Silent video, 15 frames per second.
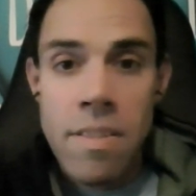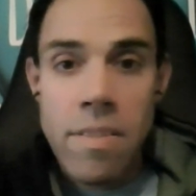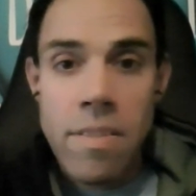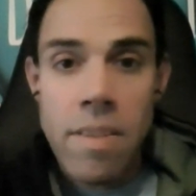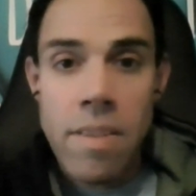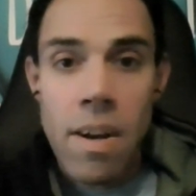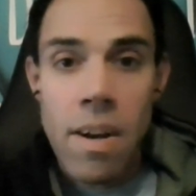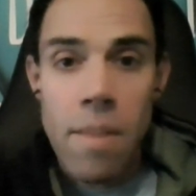
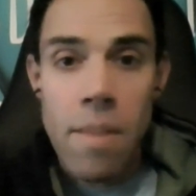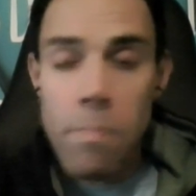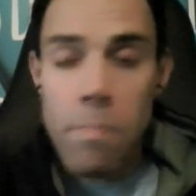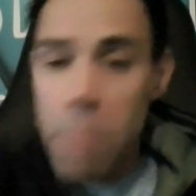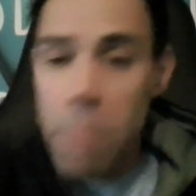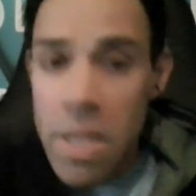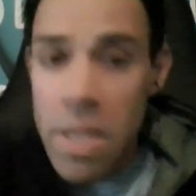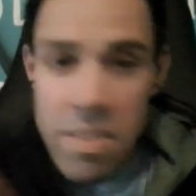to
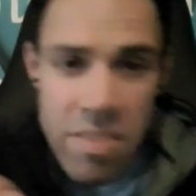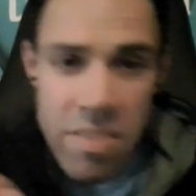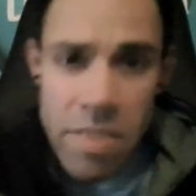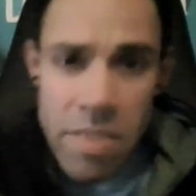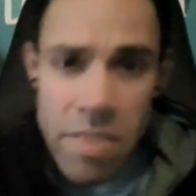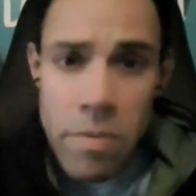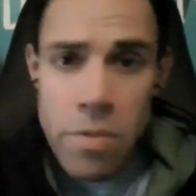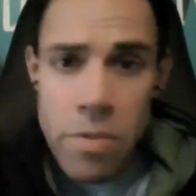be a
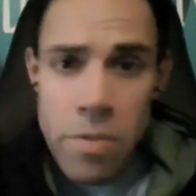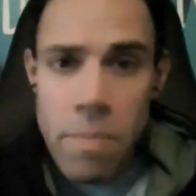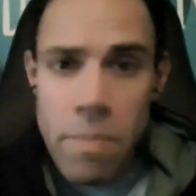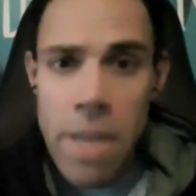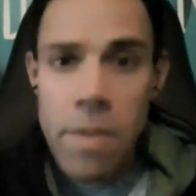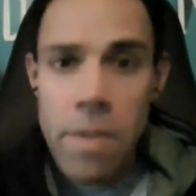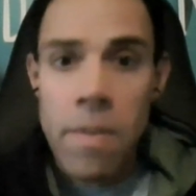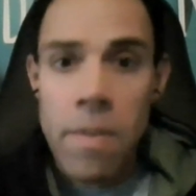difference
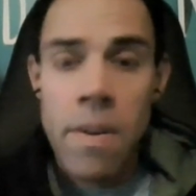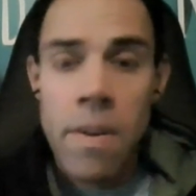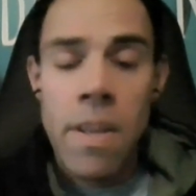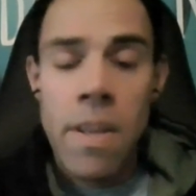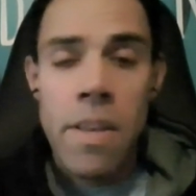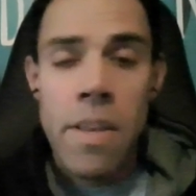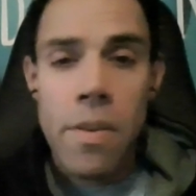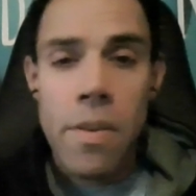maker.
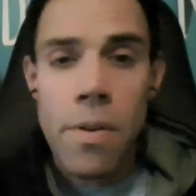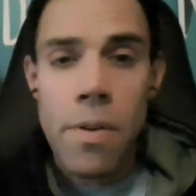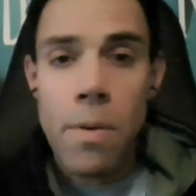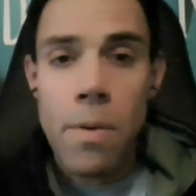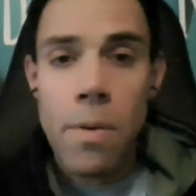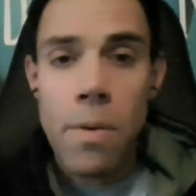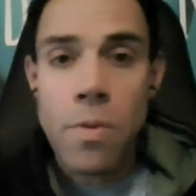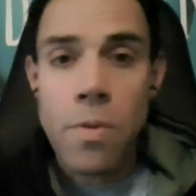
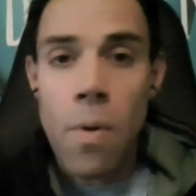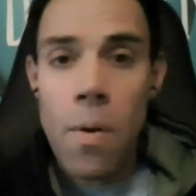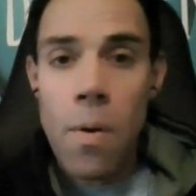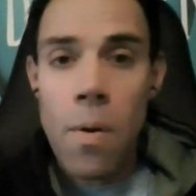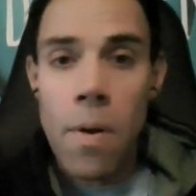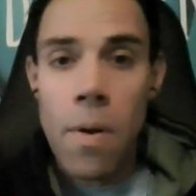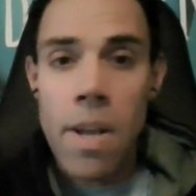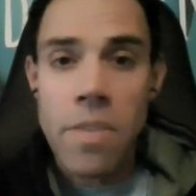
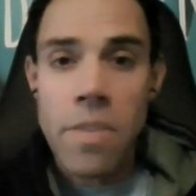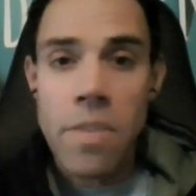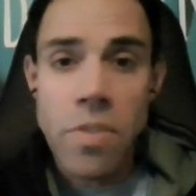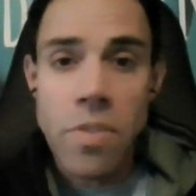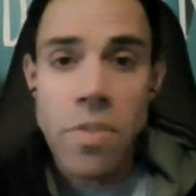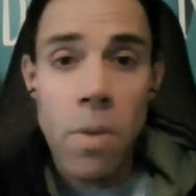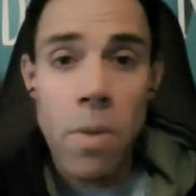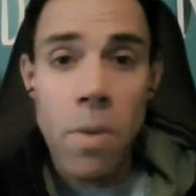So as
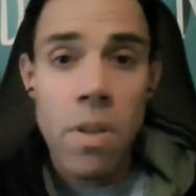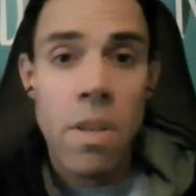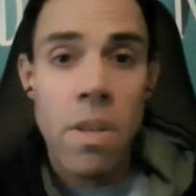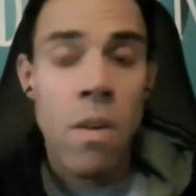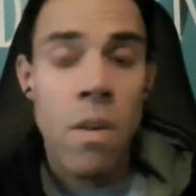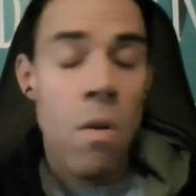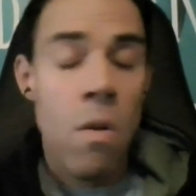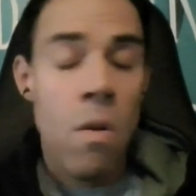
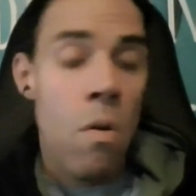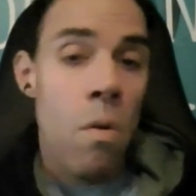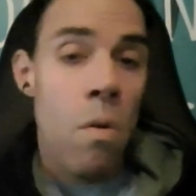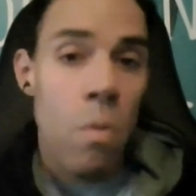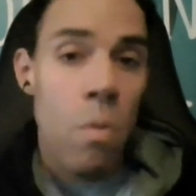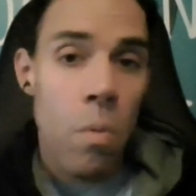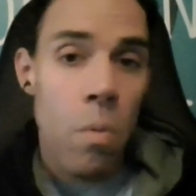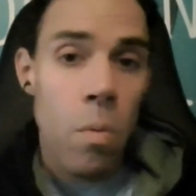someone
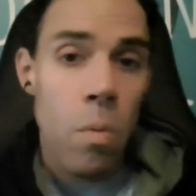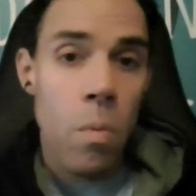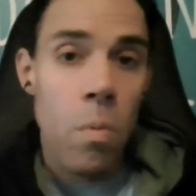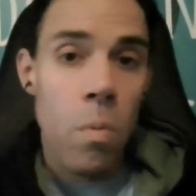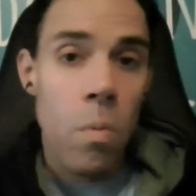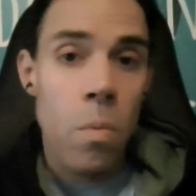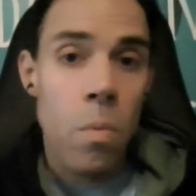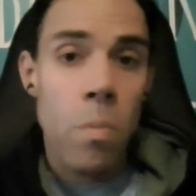
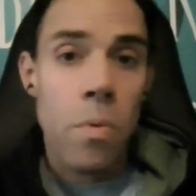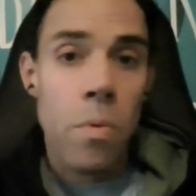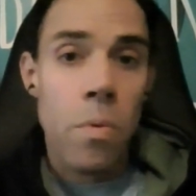who,